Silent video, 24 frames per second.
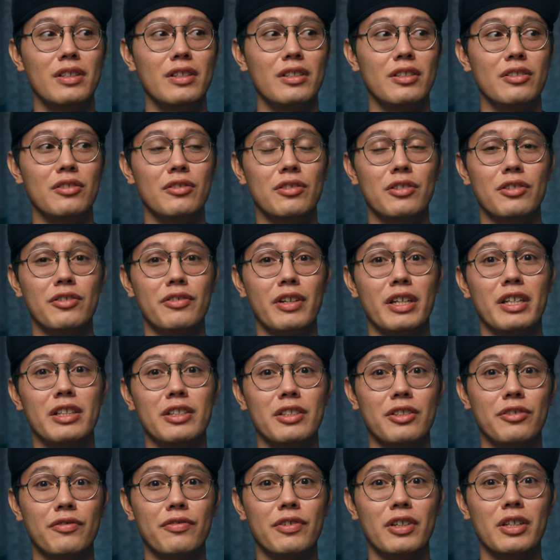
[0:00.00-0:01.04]
you know your
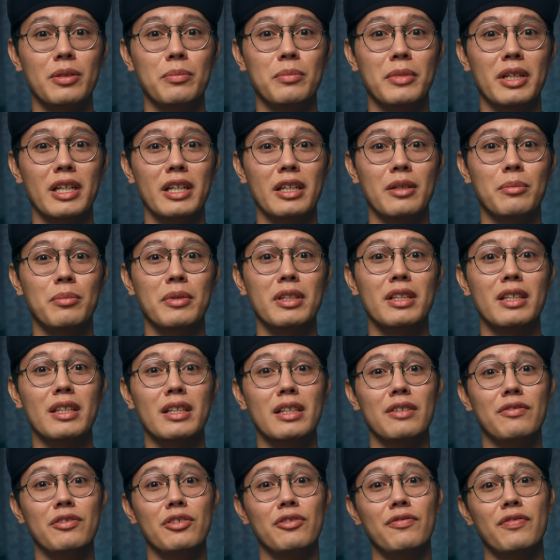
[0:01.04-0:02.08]
regular front mic, but
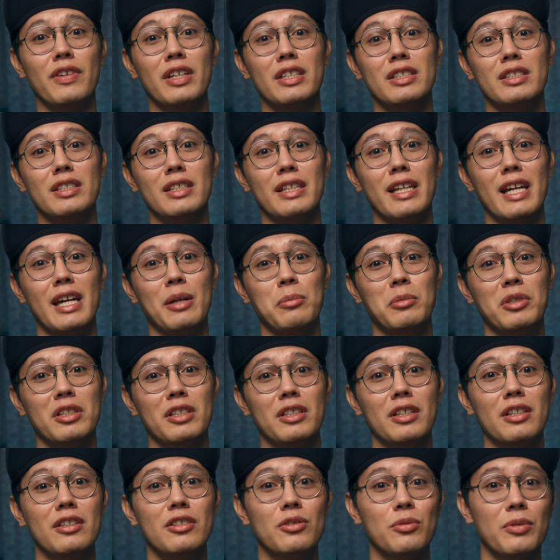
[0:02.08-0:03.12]
then if you face the camera
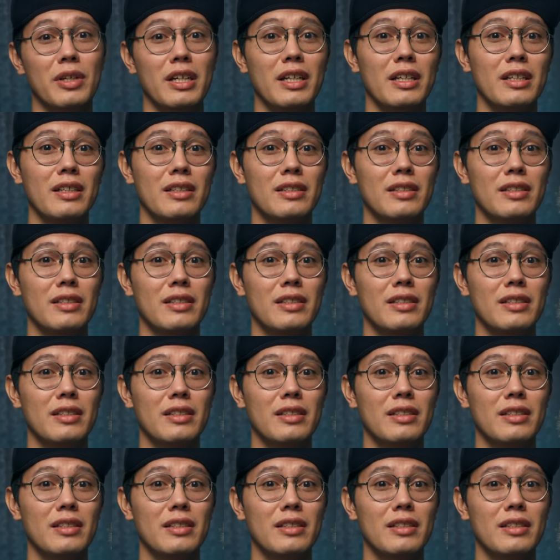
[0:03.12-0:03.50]
the other way,